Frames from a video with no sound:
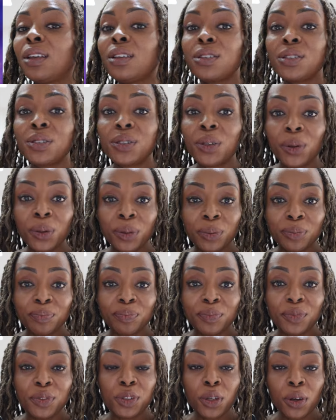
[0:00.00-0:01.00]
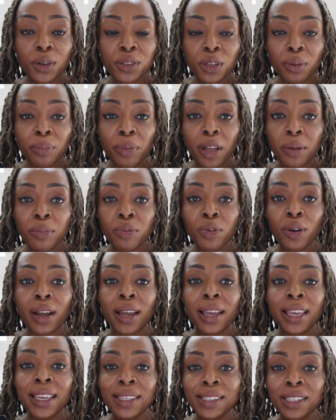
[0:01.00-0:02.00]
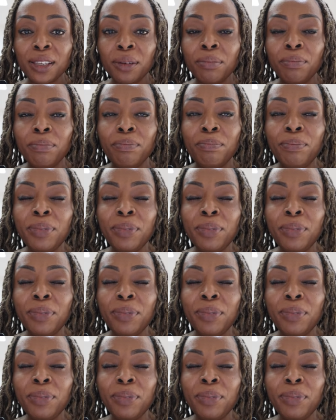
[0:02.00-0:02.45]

So Dr. Barbara is a